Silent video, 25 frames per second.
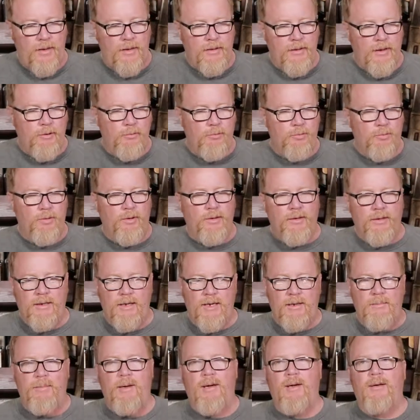They really
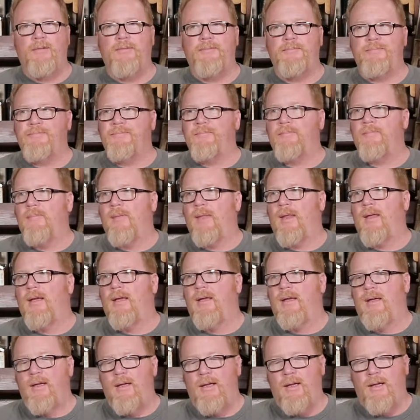come out.
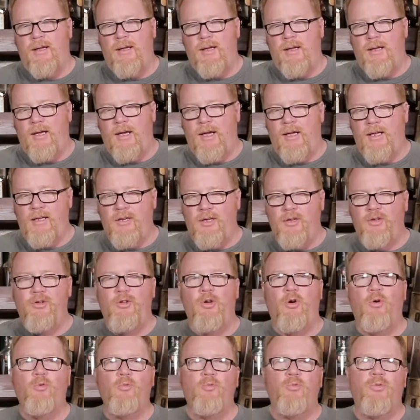You
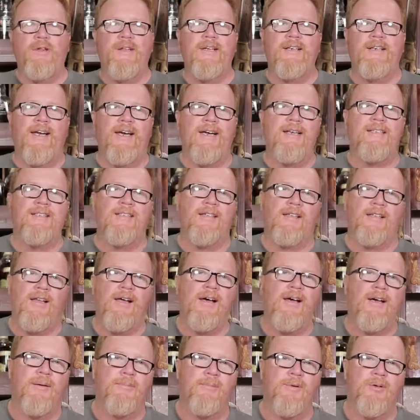don't really taste the
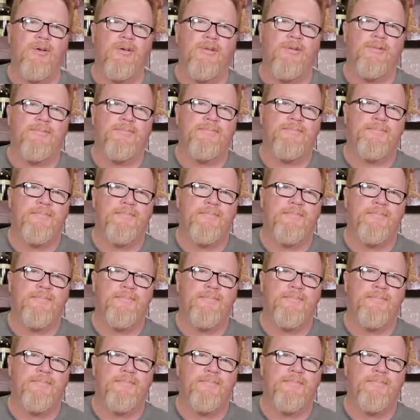lime, do you?